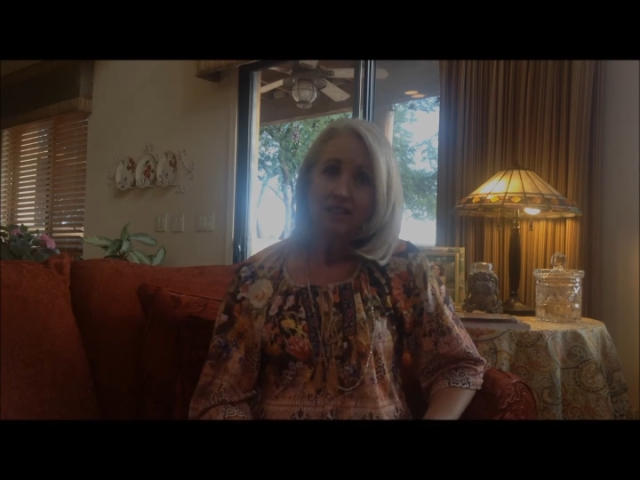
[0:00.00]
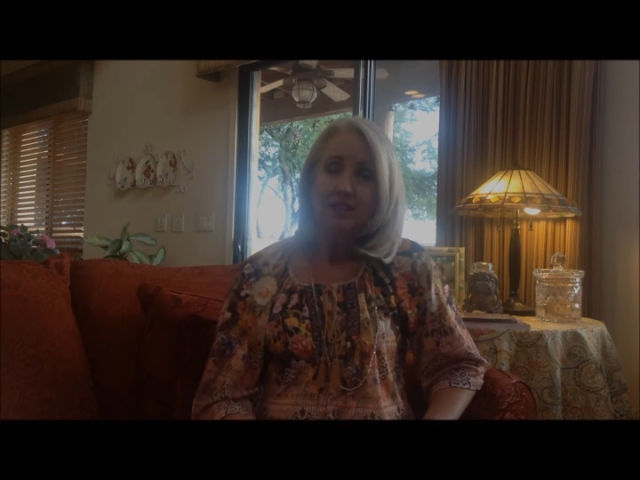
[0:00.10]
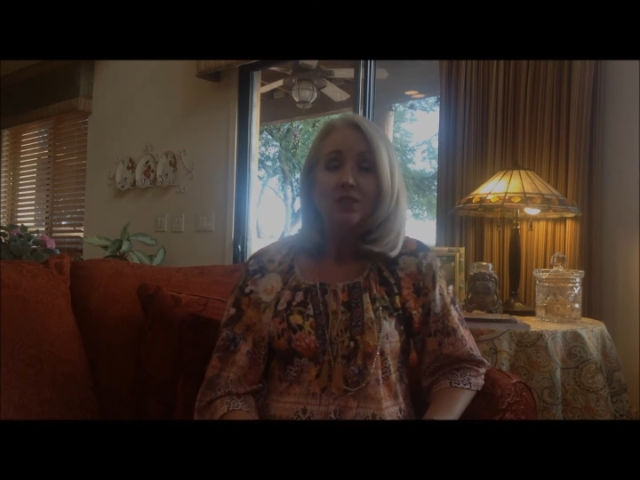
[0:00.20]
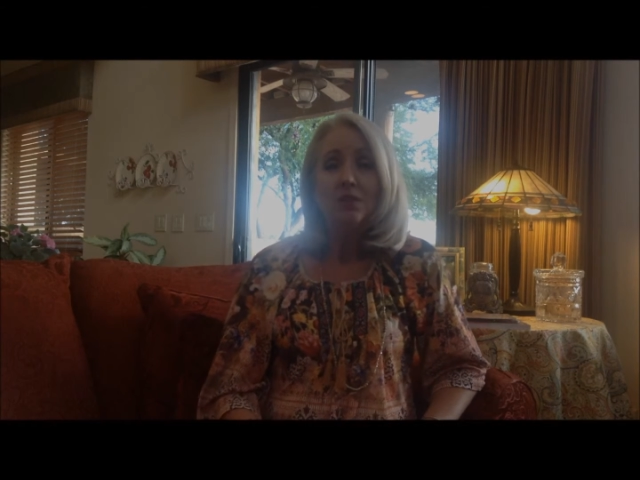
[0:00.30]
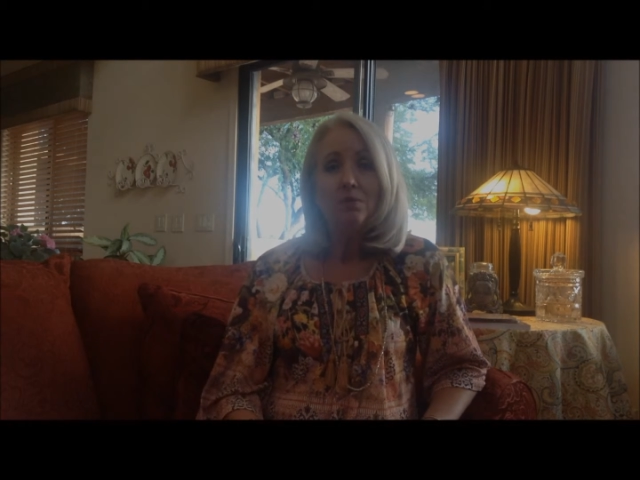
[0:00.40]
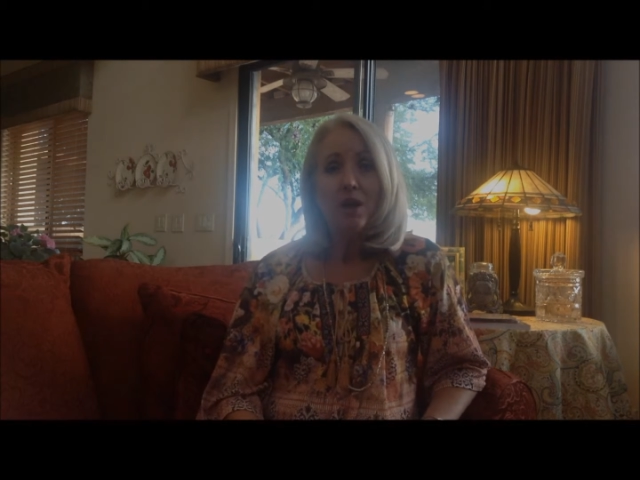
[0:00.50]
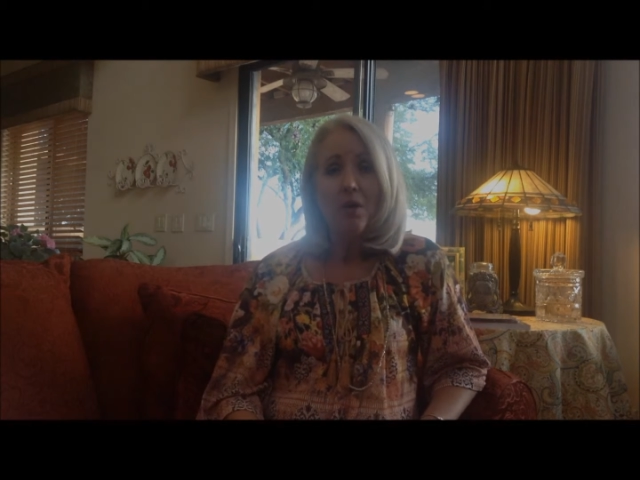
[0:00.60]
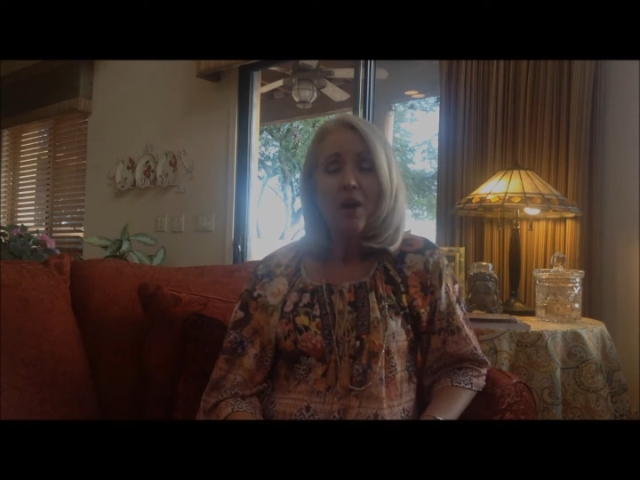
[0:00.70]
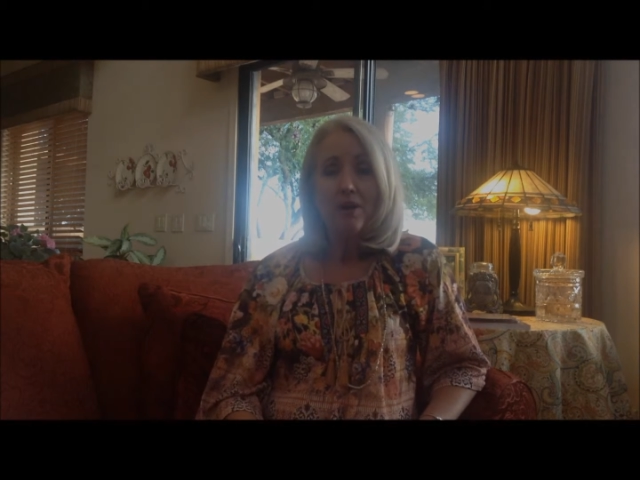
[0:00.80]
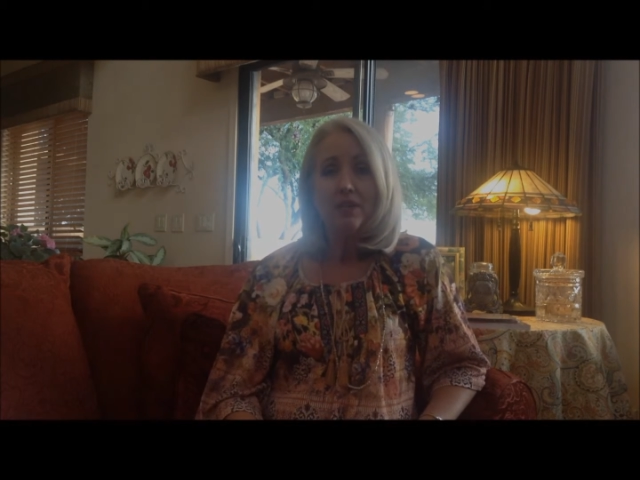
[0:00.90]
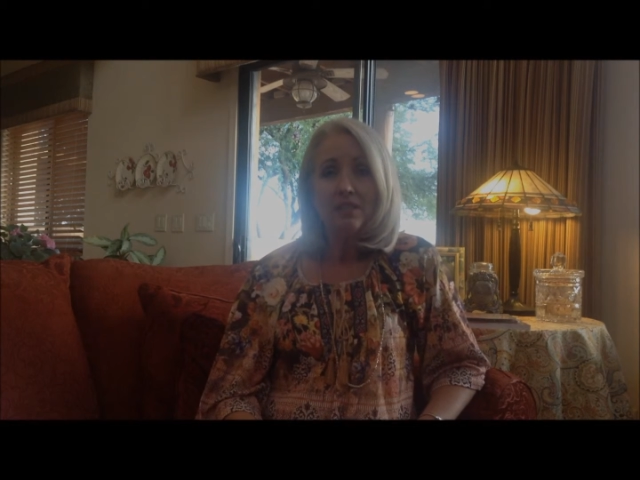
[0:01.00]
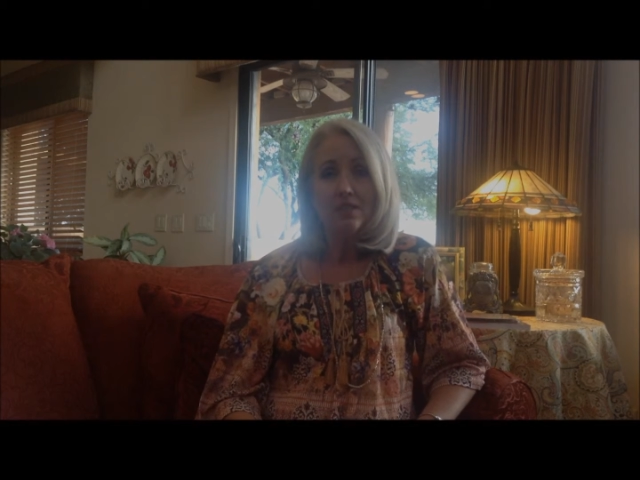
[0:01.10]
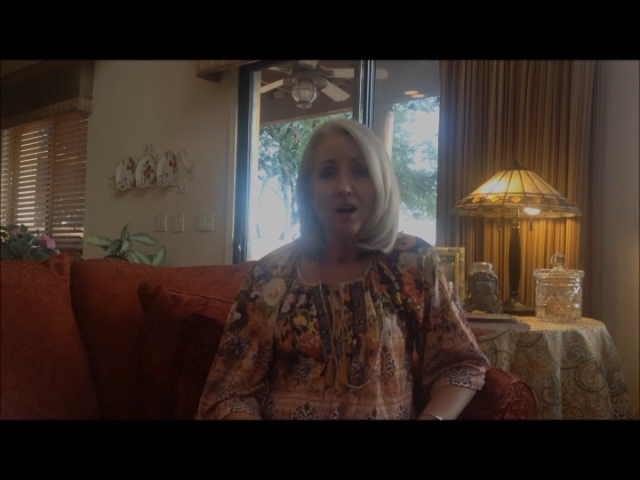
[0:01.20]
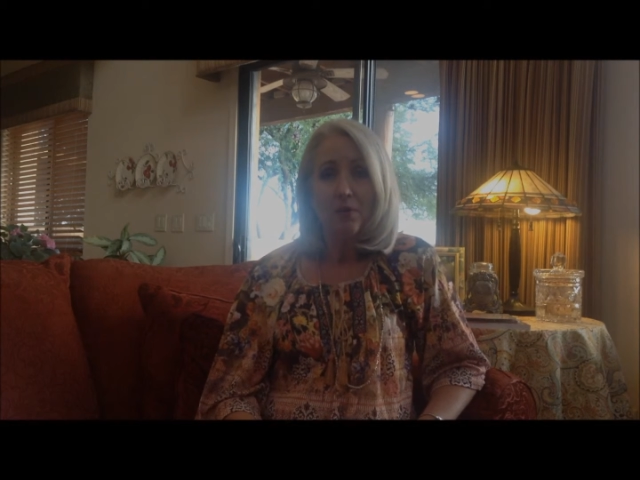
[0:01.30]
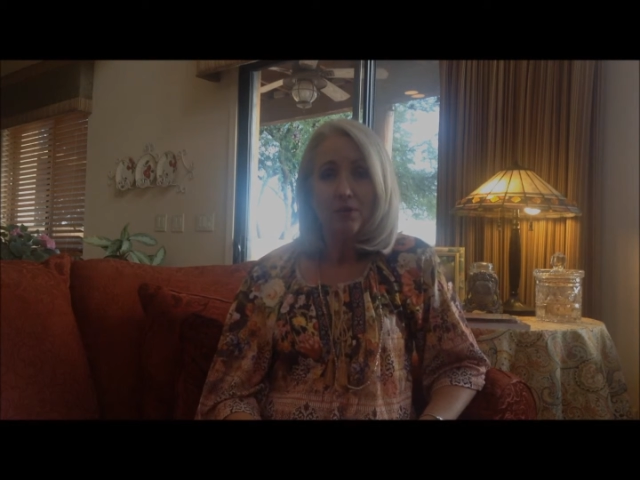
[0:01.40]
then you know how
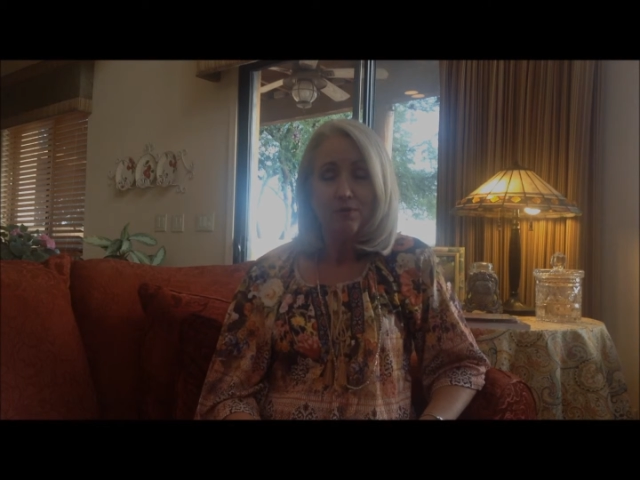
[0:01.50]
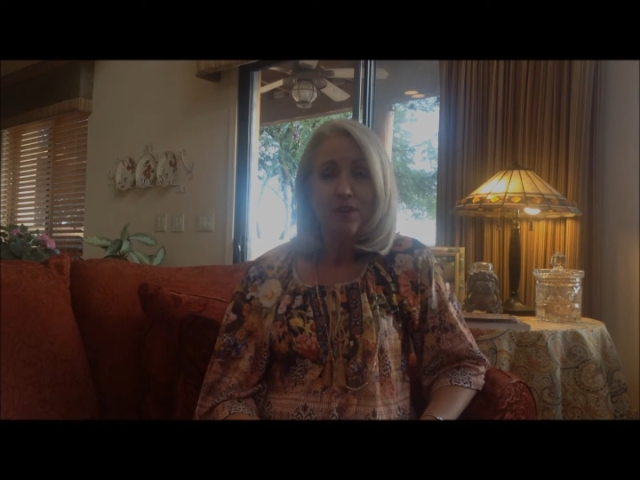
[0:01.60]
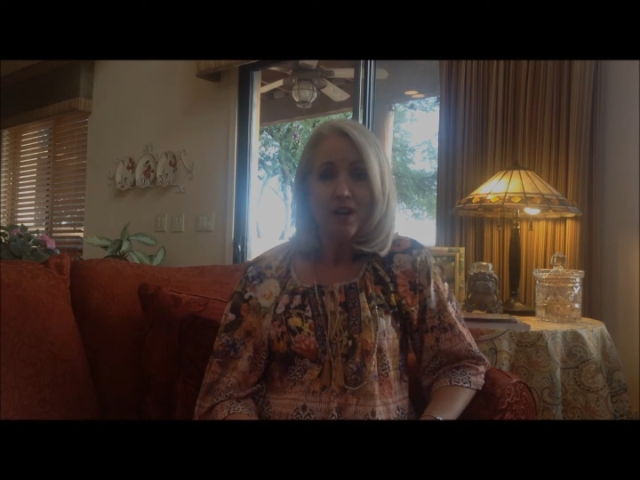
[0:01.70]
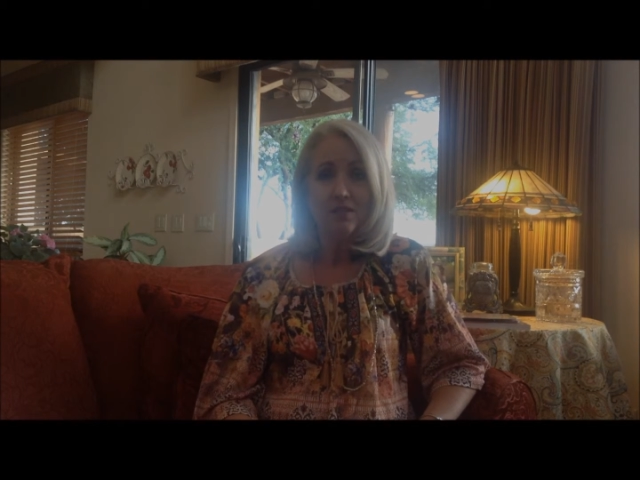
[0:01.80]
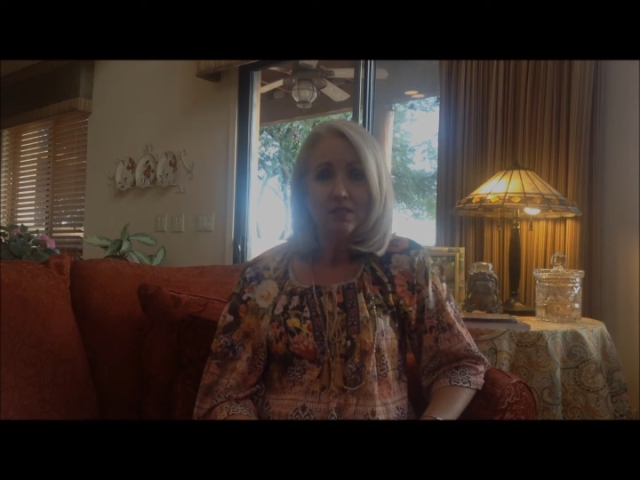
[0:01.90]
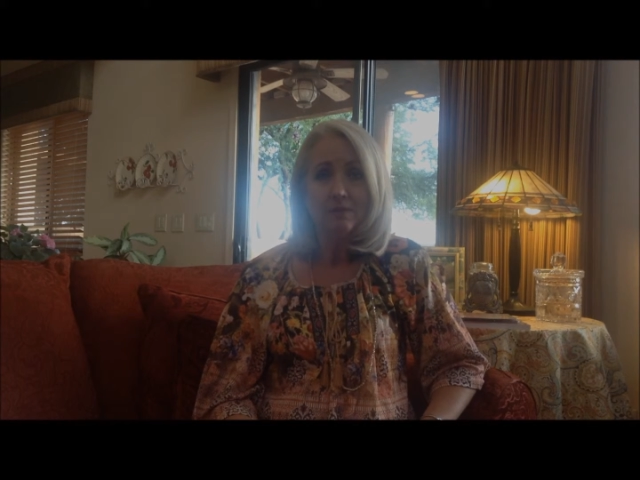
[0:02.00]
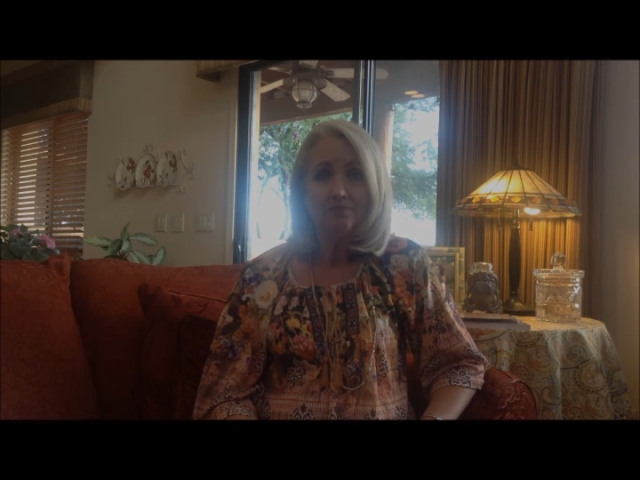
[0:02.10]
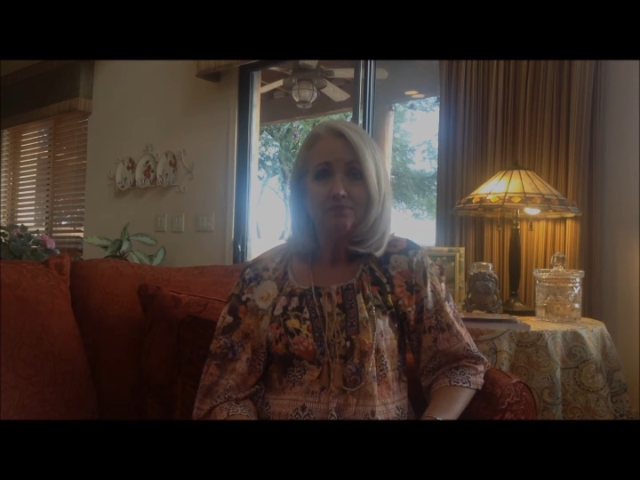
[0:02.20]
Esau would have felt.